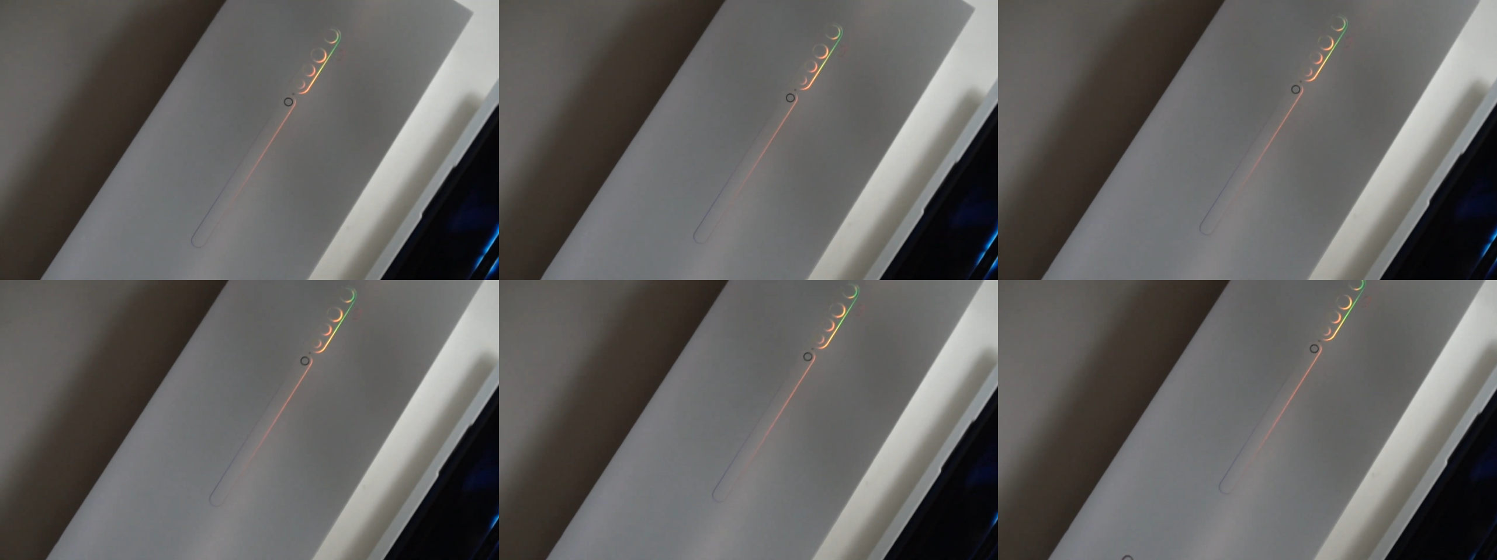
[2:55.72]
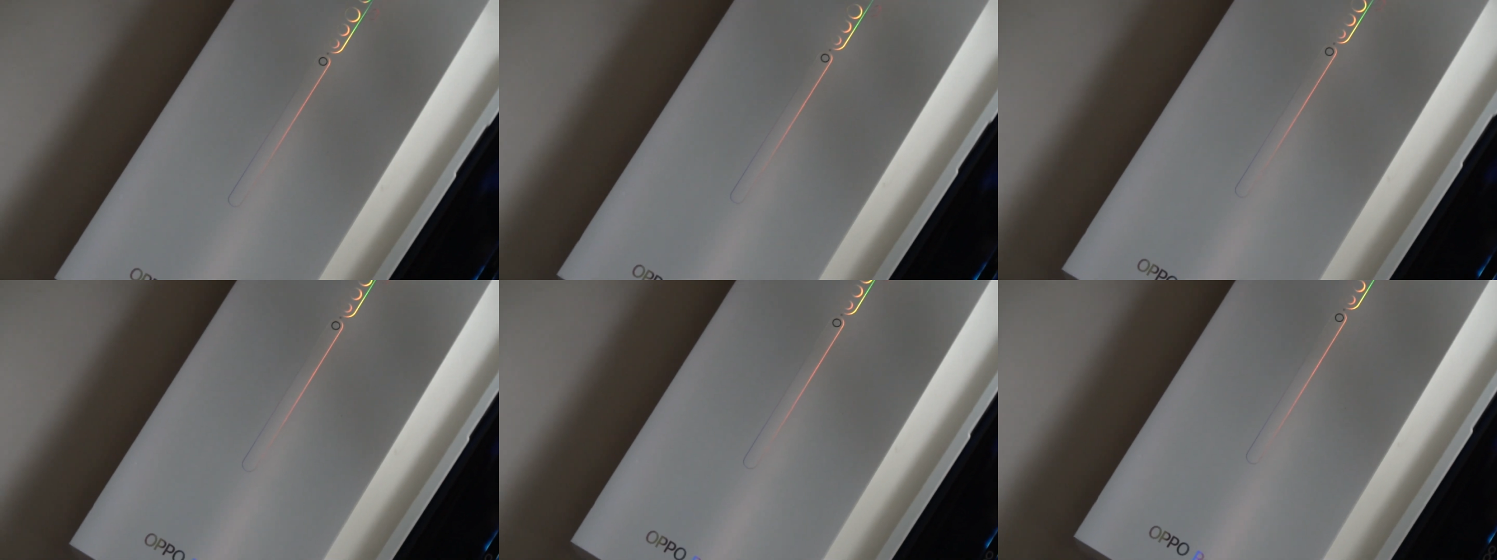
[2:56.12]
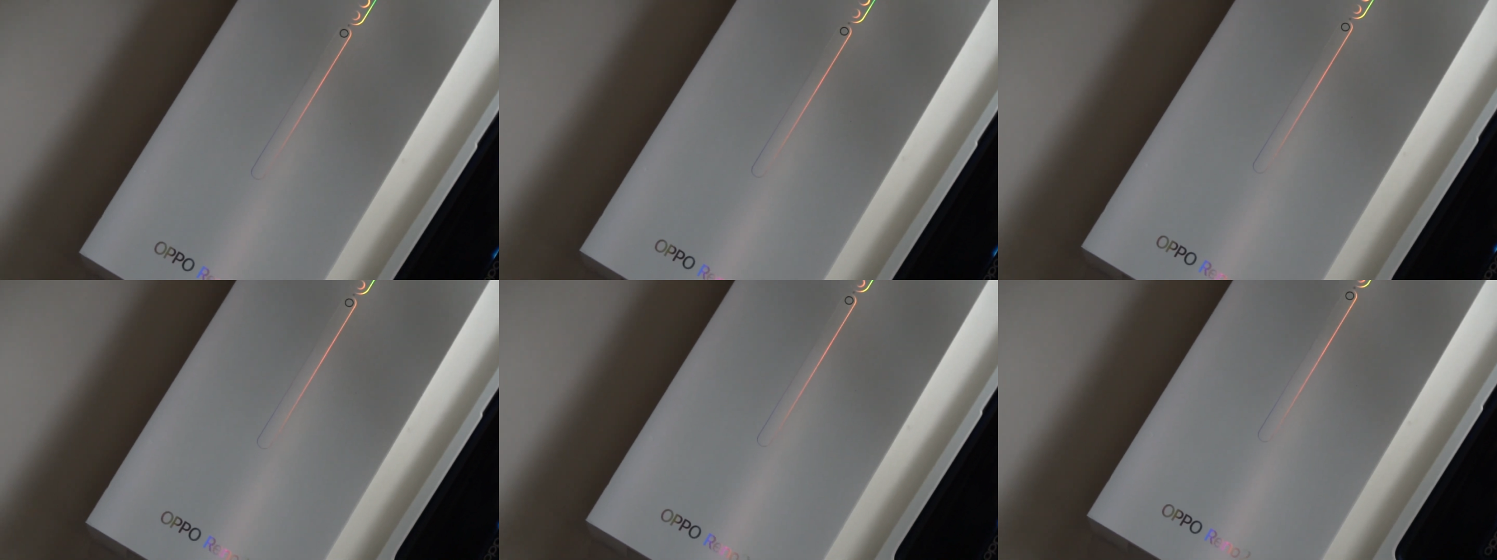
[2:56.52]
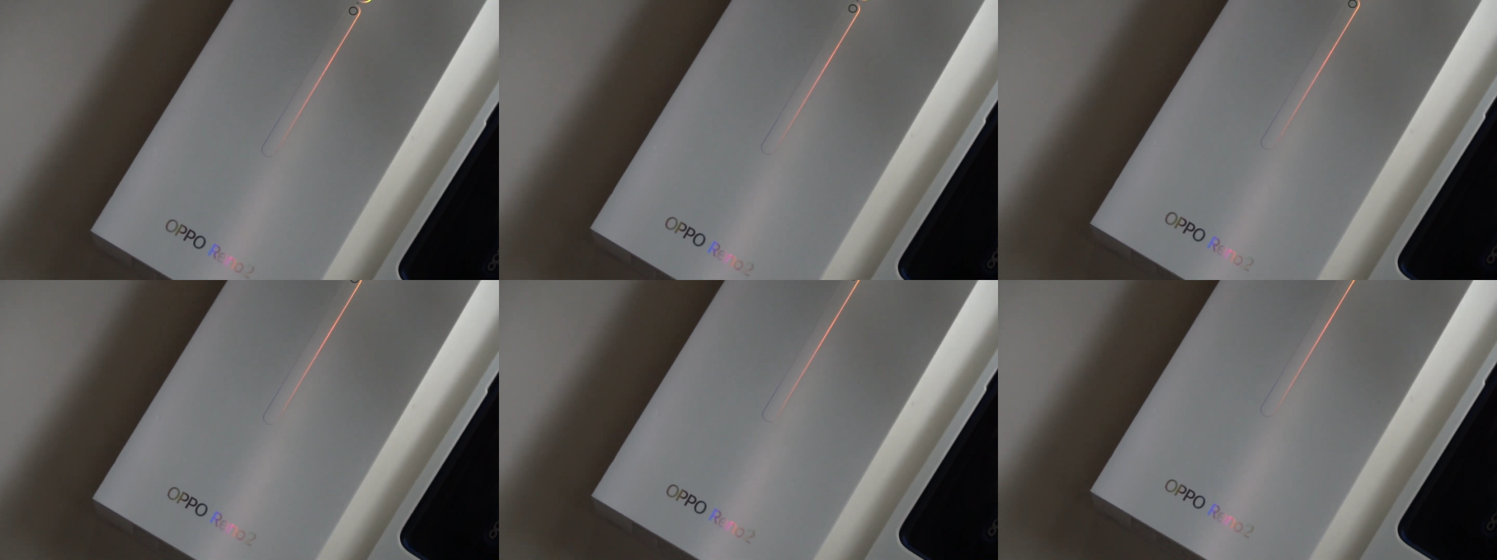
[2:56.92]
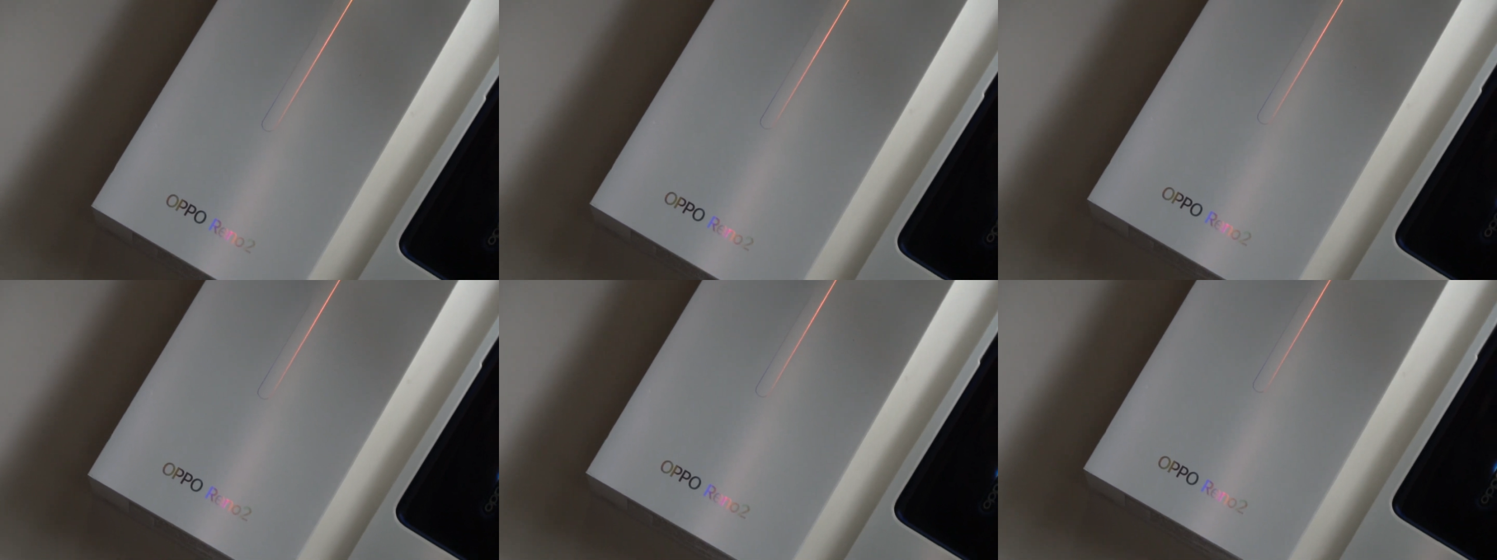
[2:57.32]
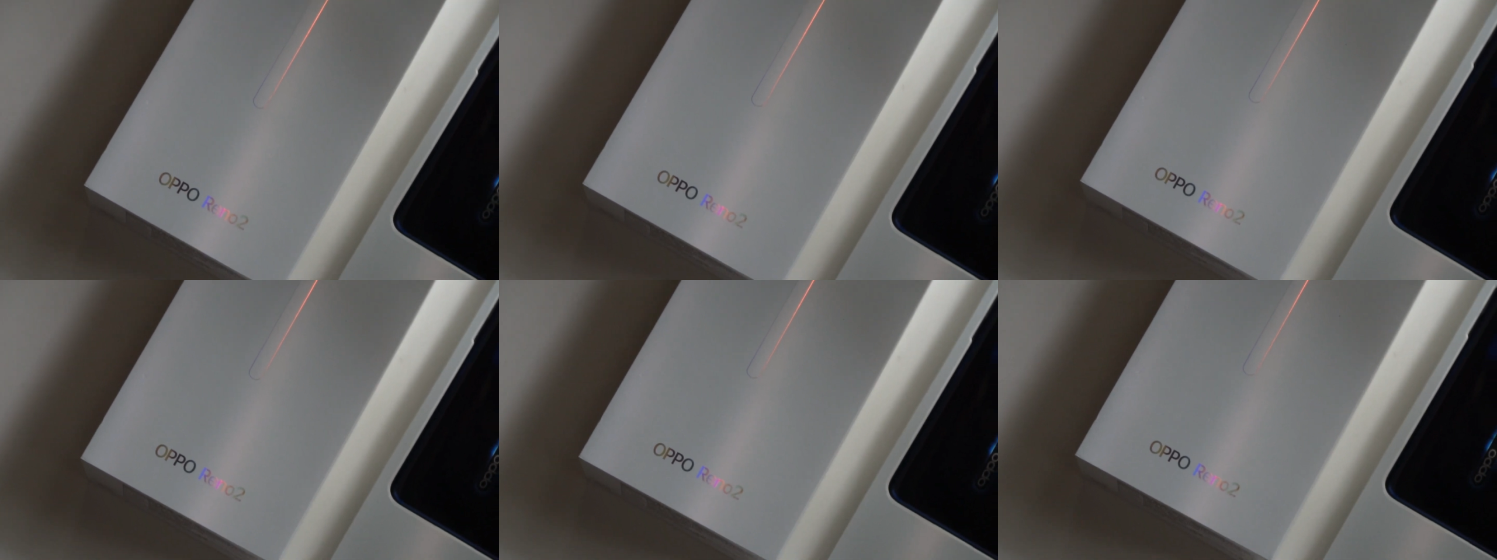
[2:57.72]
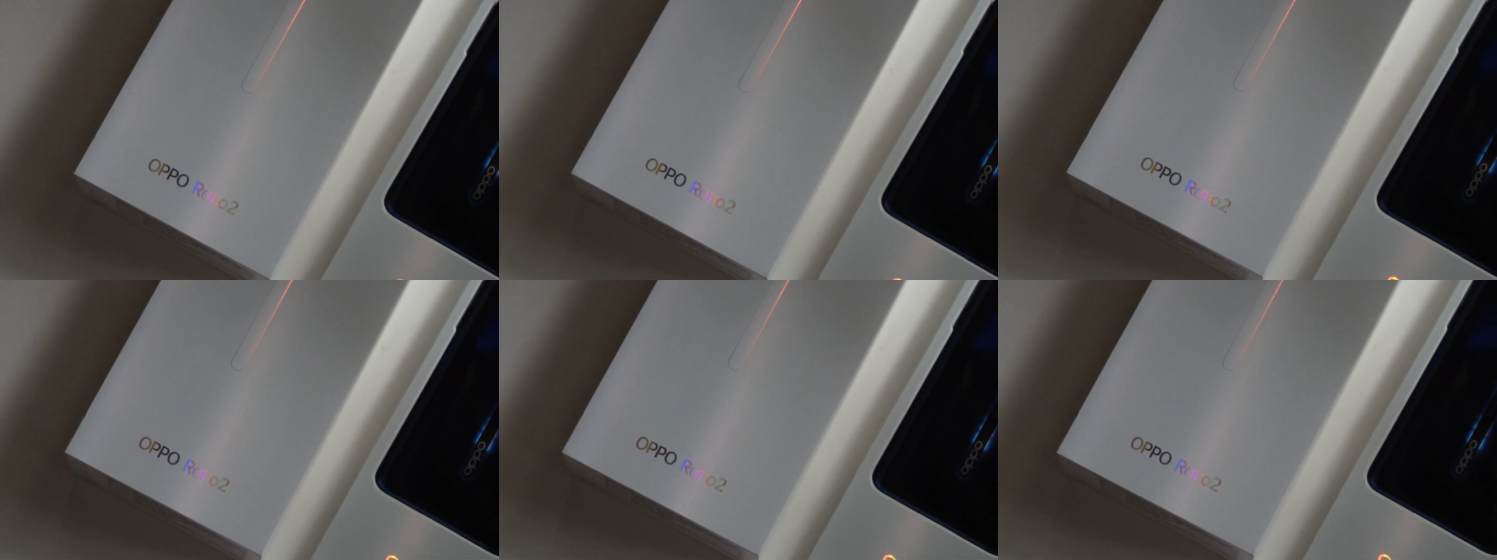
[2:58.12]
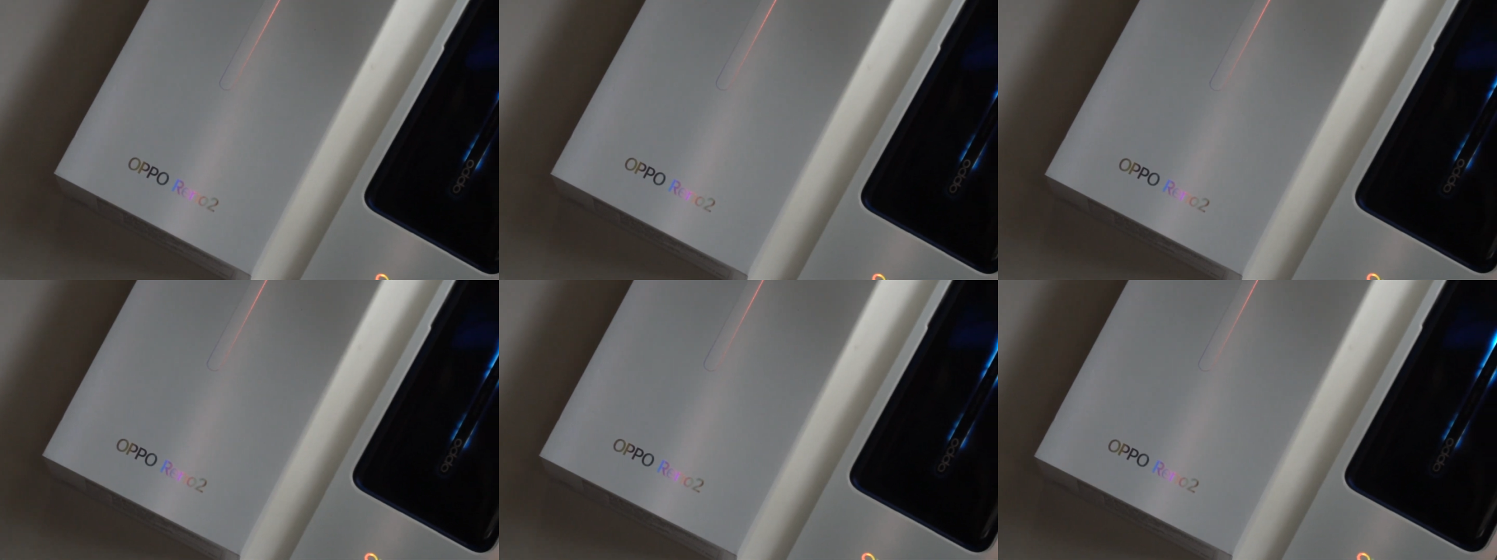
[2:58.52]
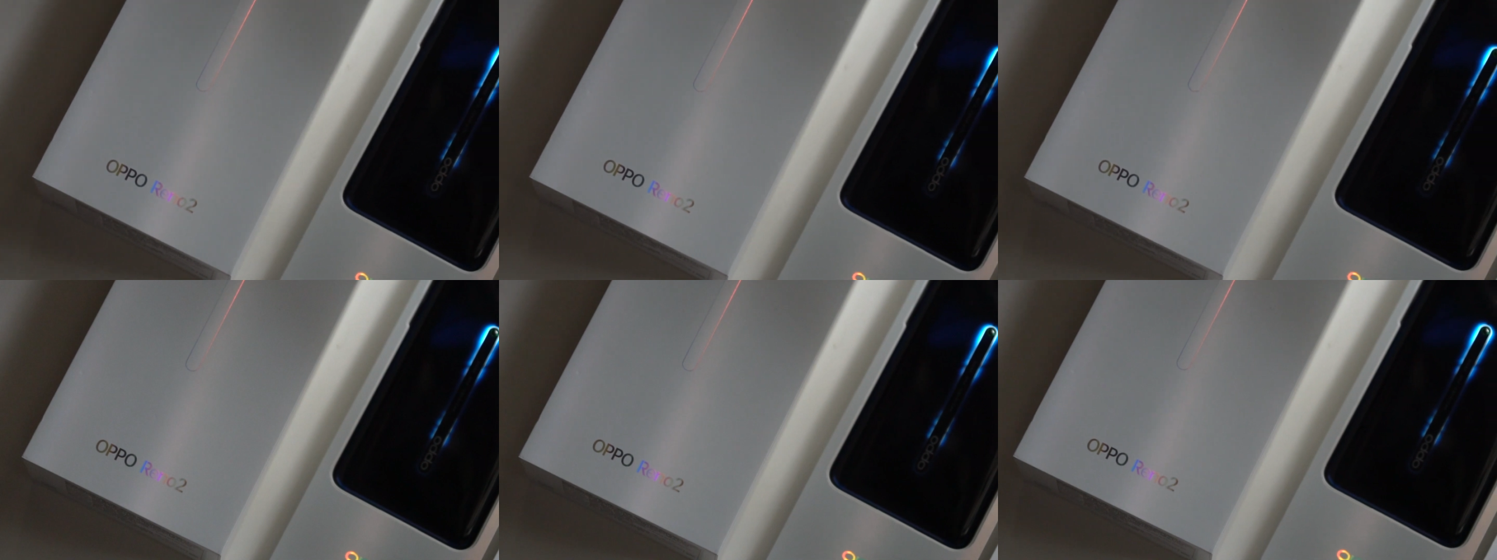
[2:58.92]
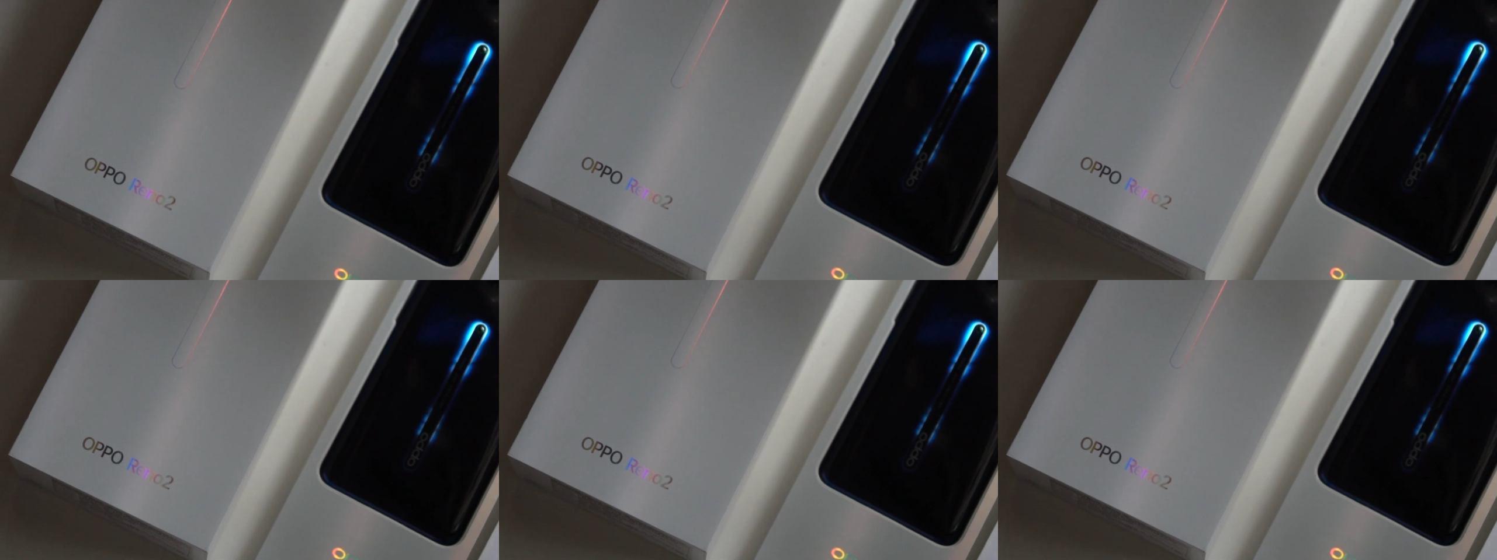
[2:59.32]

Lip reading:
No face is visible, so there are no lips to read.